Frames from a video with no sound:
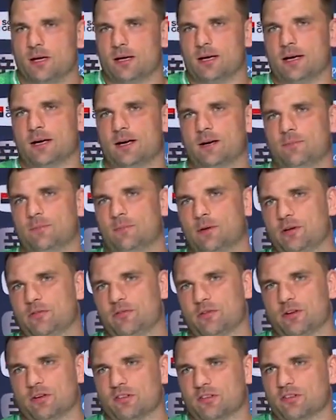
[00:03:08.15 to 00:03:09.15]
Um, my
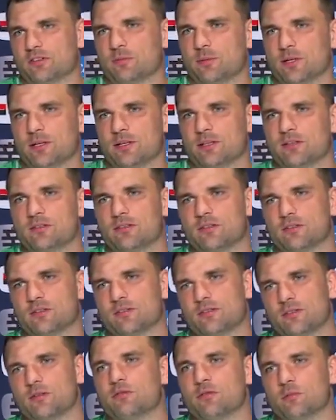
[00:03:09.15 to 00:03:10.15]
first
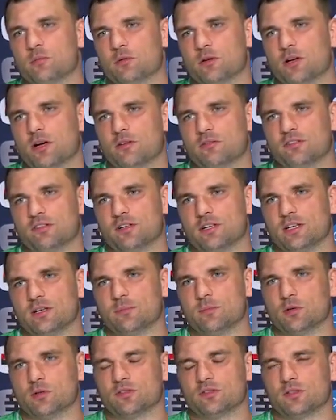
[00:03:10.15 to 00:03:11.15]
experiences of him were obviously
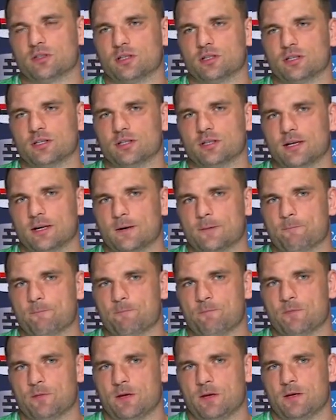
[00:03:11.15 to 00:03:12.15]
in Munster, and um,
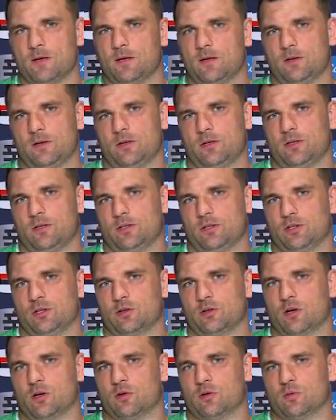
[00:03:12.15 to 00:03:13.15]
you
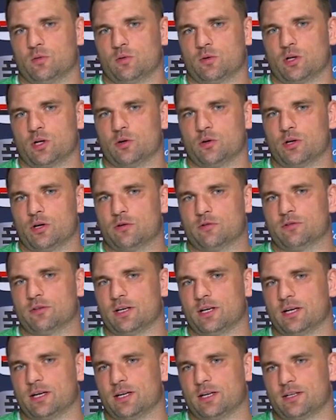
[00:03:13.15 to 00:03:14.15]
know, going going over
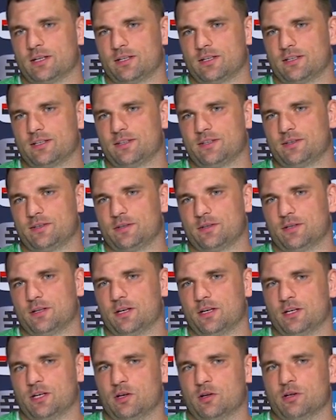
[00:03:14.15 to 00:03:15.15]
there,
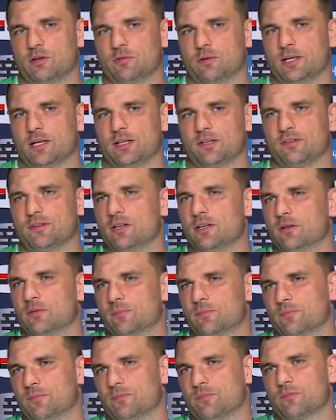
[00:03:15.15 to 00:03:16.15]
I'd only really seen
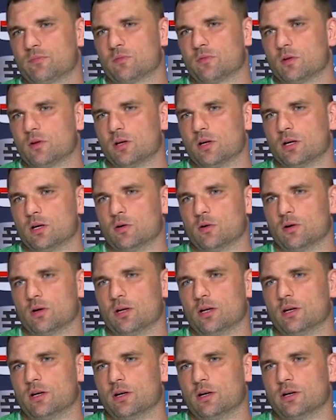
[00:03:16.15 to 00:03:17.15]
him uh,
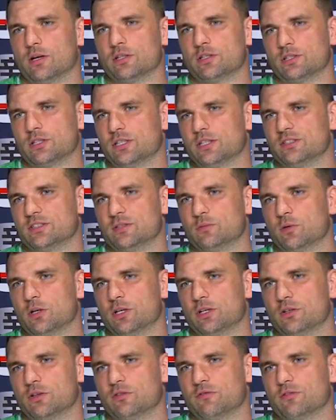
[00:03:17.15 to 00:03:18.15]
in an Irish jersey and
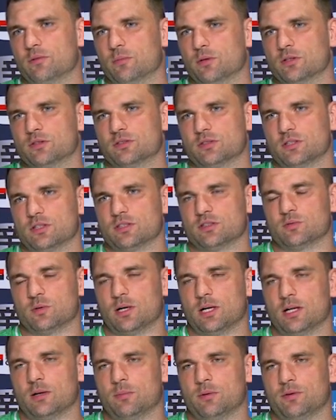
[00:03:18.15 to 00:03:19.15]
what he'd done for Munster as
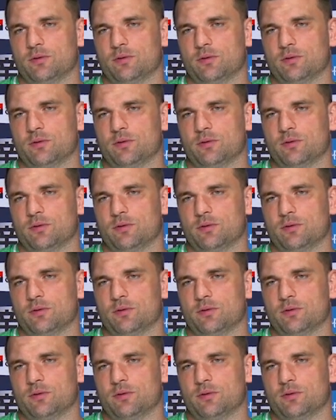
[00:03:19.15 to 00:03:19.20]
well.